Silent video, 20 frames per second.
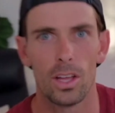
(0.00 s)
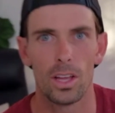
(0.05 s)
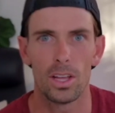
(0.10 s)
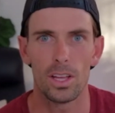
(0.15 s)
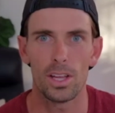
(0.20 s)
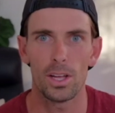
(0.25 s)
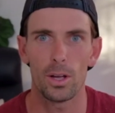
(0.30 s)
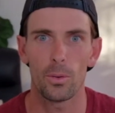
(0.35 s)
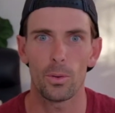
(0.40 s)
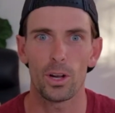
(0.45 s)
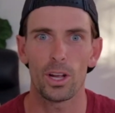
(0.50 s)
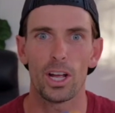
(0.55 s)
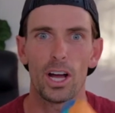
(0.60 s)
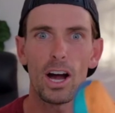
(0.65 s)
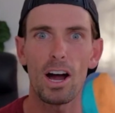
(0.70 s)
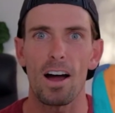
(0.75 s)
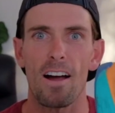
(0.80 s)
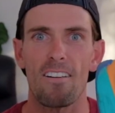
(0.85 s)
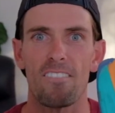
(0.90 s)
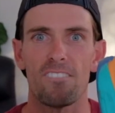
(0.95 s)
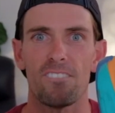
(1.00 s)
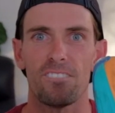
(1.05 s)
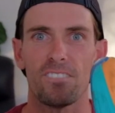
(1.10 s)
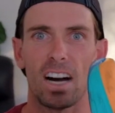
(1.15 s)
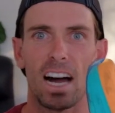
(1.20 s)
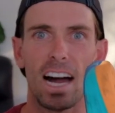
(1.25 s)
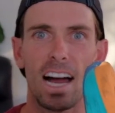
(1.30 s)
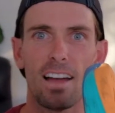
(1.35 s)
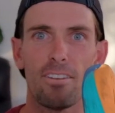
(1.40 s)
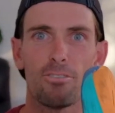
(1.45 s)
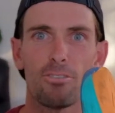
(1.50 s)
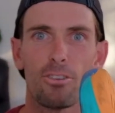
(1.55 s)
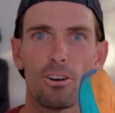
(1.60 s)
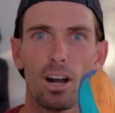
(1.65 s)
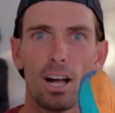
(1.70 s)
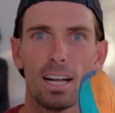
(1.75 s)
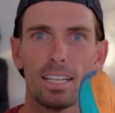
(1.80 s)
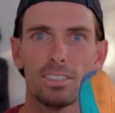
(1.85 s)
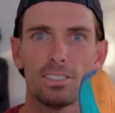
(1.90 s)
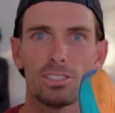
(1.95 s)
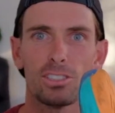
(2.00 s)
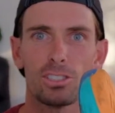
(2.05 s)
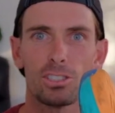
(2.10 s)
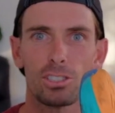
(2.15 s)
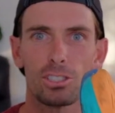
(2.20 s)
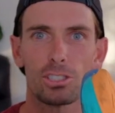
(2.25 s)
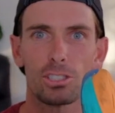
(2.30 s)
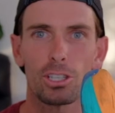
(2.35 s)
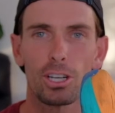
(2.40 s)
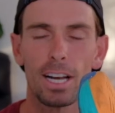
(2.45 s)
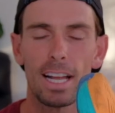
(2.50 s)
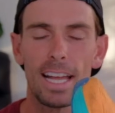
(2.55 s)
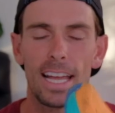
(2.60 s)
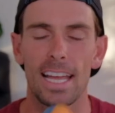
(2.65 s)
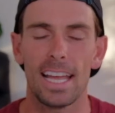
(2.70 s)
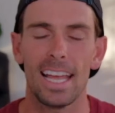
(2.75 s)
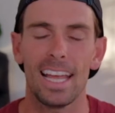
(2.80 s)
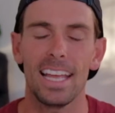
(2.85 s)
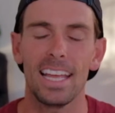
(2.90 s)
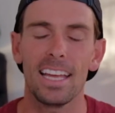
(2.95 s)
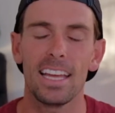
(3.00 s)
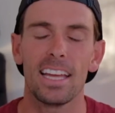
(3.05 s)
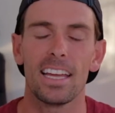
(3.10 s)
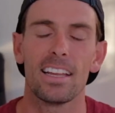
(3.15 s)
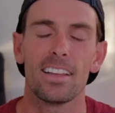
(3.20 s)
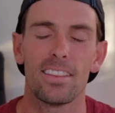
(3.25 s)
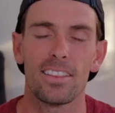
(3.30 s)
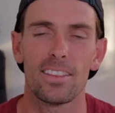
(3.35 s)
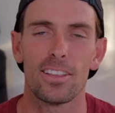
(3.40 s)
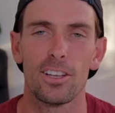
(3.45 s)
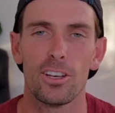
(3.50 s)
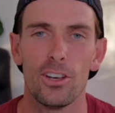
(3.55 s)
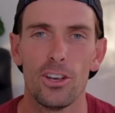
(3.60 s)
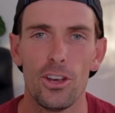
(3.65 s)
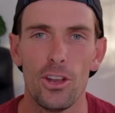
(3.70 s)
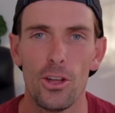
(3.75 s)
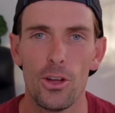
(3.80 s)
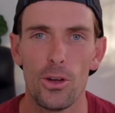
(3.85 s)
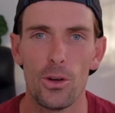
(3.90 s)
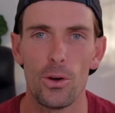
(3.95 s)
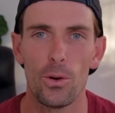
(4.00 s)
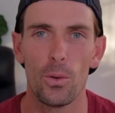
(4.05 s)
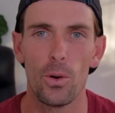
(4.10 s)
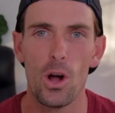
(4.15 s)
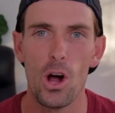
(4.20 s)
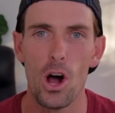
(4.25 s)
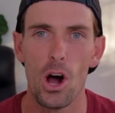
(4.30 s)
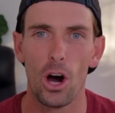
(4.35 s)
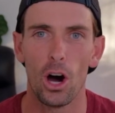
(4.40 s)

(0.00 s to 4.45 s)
Here we are, 5 runs straight in the new